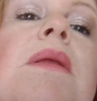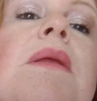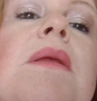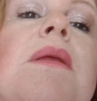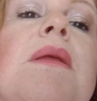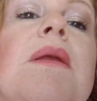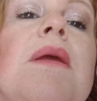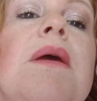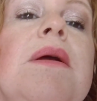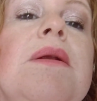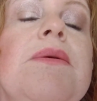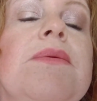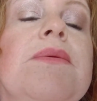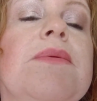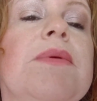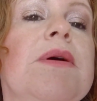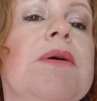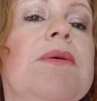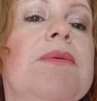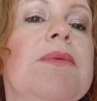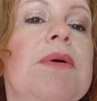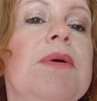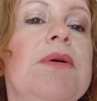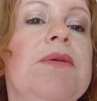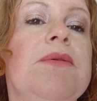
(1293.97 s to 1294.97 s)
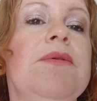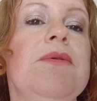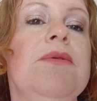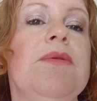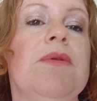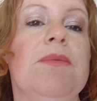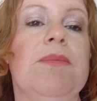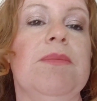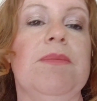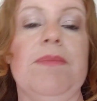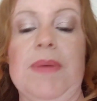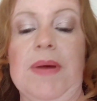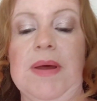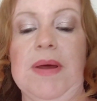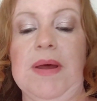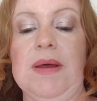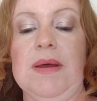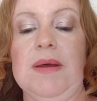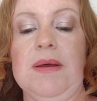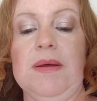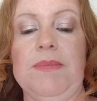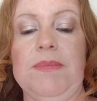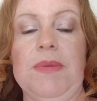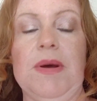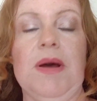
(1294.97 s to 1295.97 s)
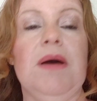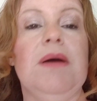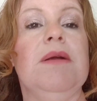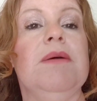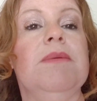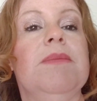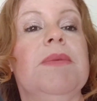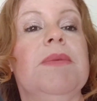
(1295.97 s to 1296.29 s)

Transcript: I don't know. I'll do the bottom, I